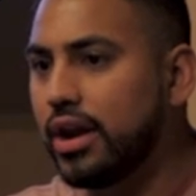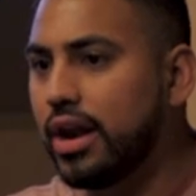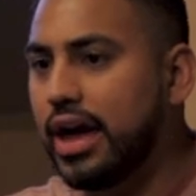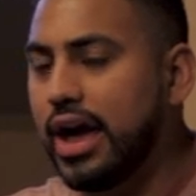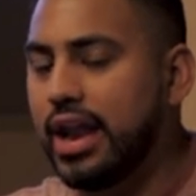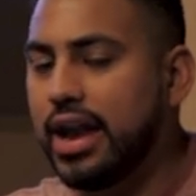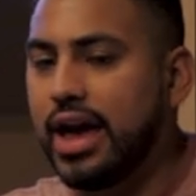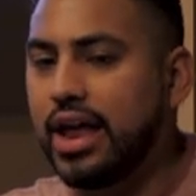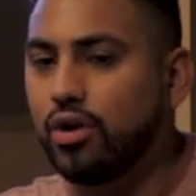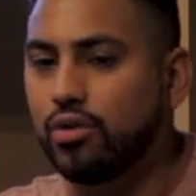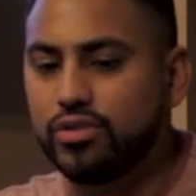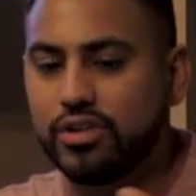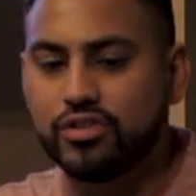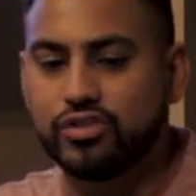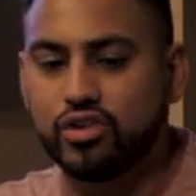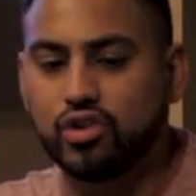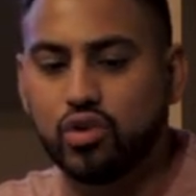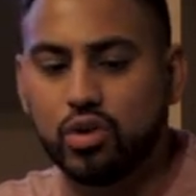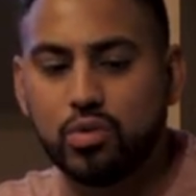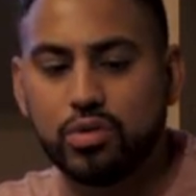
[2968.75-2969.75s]
And I don't
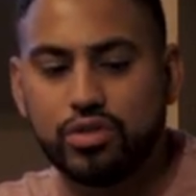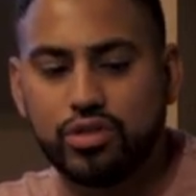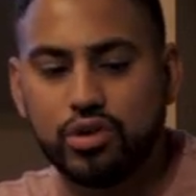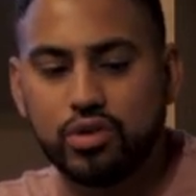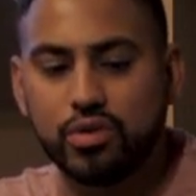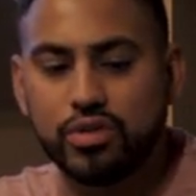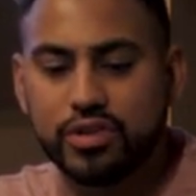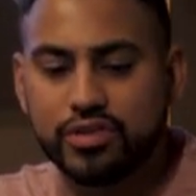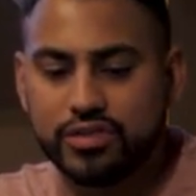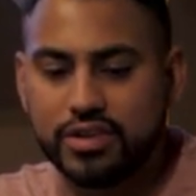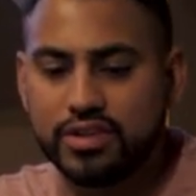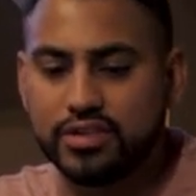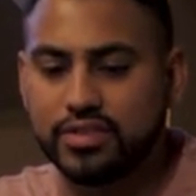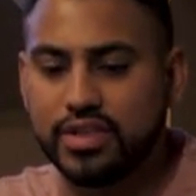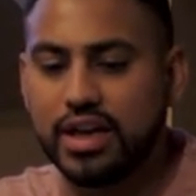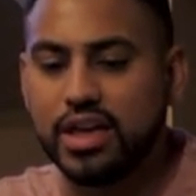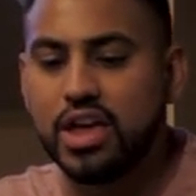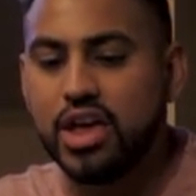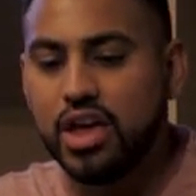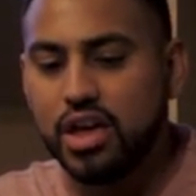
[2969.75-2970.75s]
disagree with you in the sense
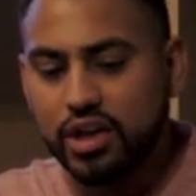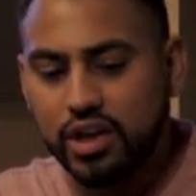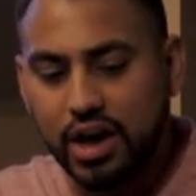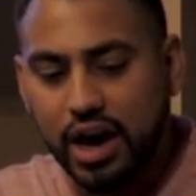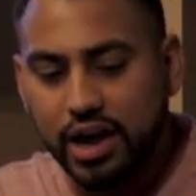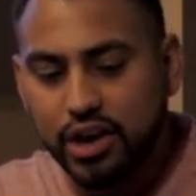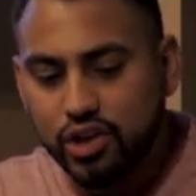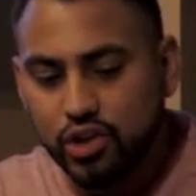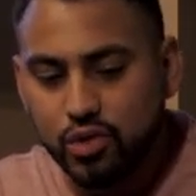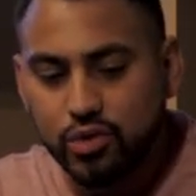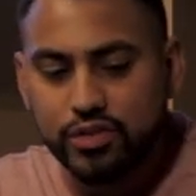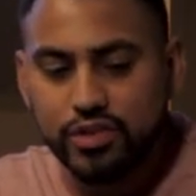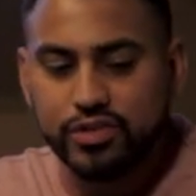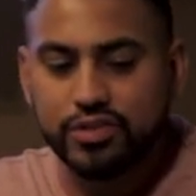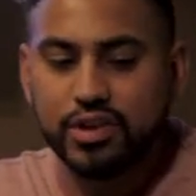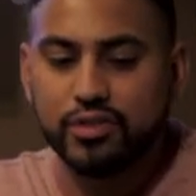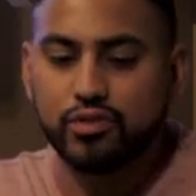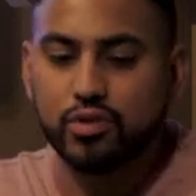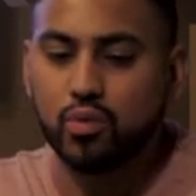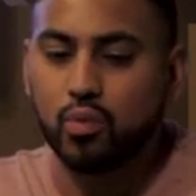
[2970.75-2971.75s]
that God uses
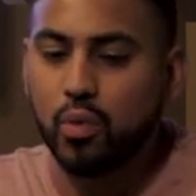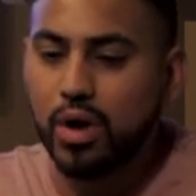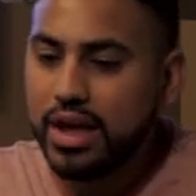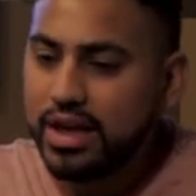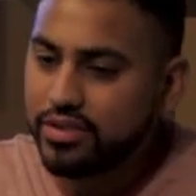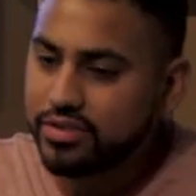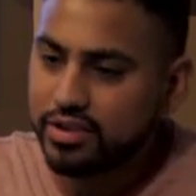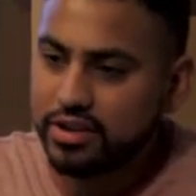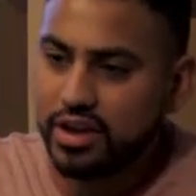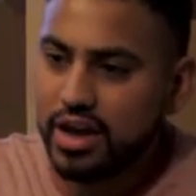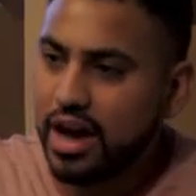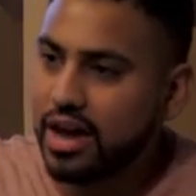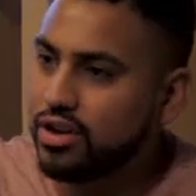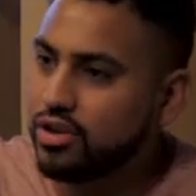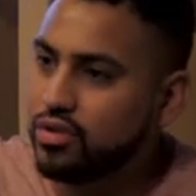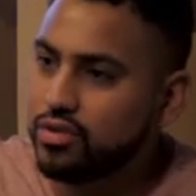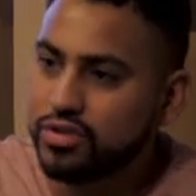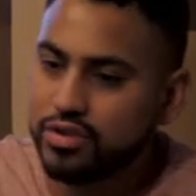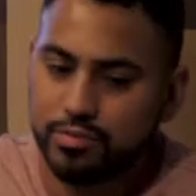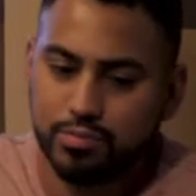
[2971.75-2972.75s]
different ways, and
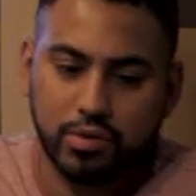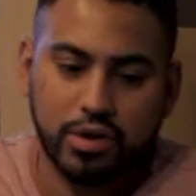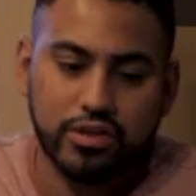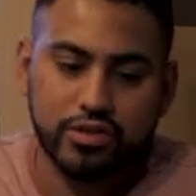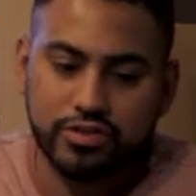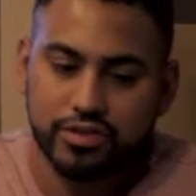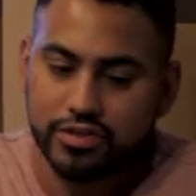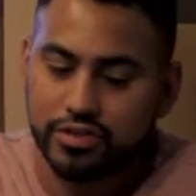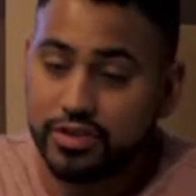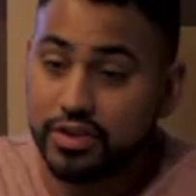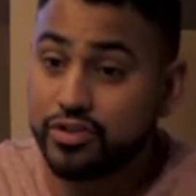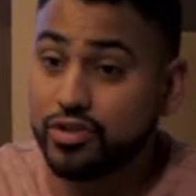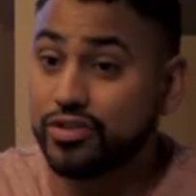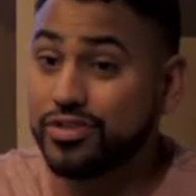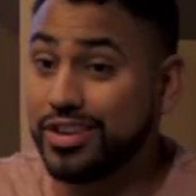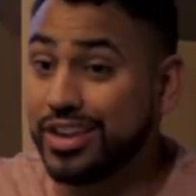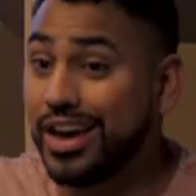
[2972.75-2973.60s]
God uses brothers and sisters.